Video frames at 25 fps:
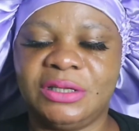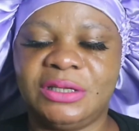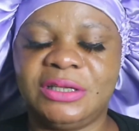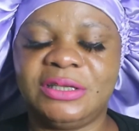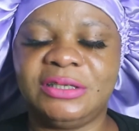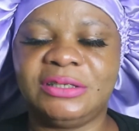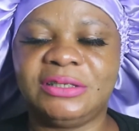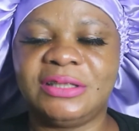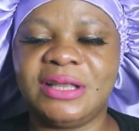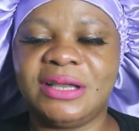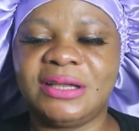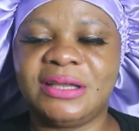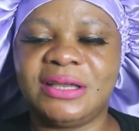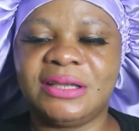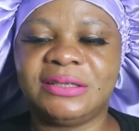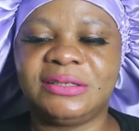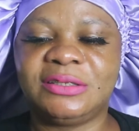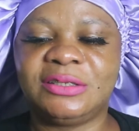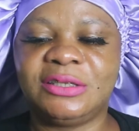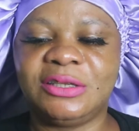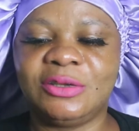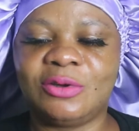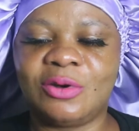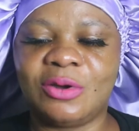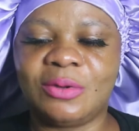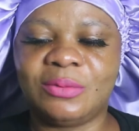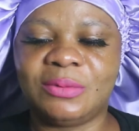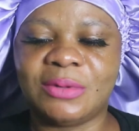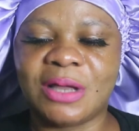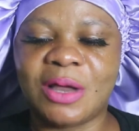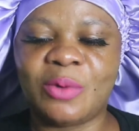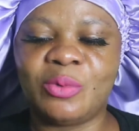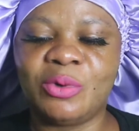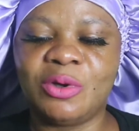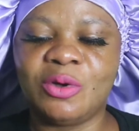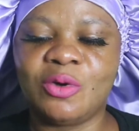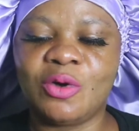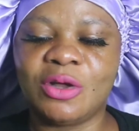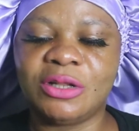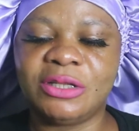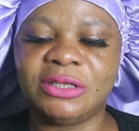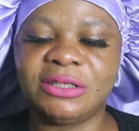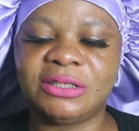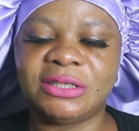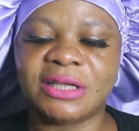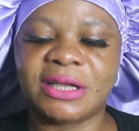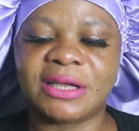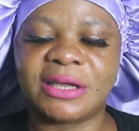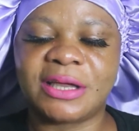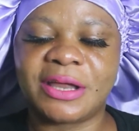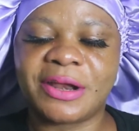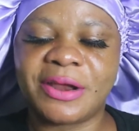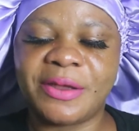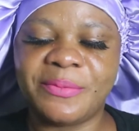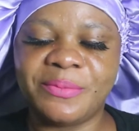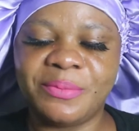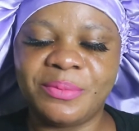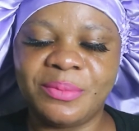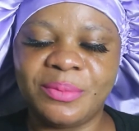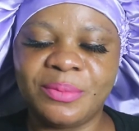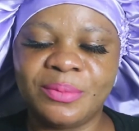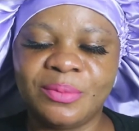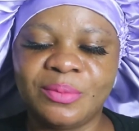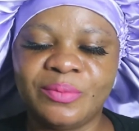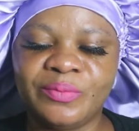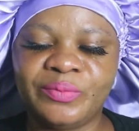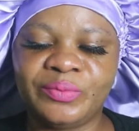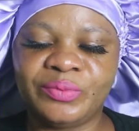It's like a serum. I would call it a cream.